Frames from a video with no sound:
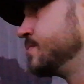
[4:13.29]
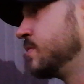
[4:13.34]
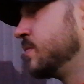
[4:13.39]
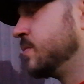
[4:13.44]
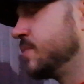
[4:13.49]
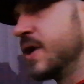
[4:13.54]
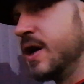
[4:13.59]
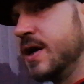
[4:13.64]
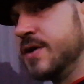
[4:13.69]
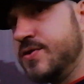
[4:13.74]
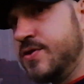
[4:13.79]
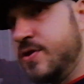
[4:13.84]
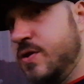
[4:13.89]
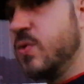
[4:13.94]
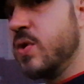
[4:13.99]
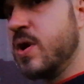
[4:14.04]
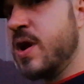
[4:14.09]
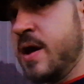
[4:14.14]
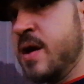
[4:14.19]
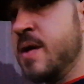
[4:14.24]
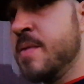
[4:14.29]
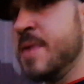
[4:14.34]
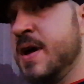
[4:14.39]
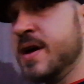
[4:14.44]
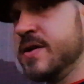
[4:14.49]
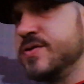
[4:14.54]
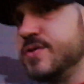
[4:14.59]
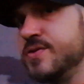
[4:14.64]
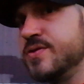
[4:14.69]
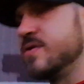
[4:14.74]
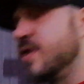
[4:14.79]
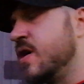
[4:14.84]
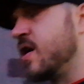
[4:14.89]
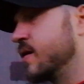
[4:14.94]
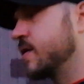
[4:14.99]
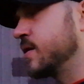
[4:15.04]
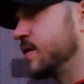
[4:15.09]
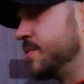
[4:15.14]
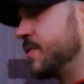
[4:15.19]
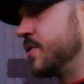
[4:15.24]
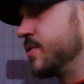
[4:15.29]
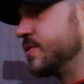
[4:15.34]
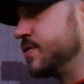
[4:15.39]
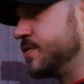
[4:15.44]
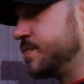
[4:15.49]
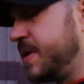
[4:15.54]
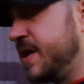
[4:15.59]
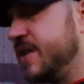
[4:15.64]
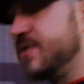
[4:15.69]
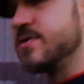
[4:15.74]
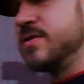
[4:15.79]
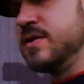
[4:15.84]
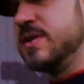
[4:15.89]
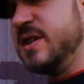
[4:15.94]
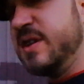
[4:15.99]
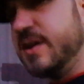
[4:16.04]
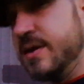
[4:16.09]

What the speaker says: But I see what AMS is talking about, because basically he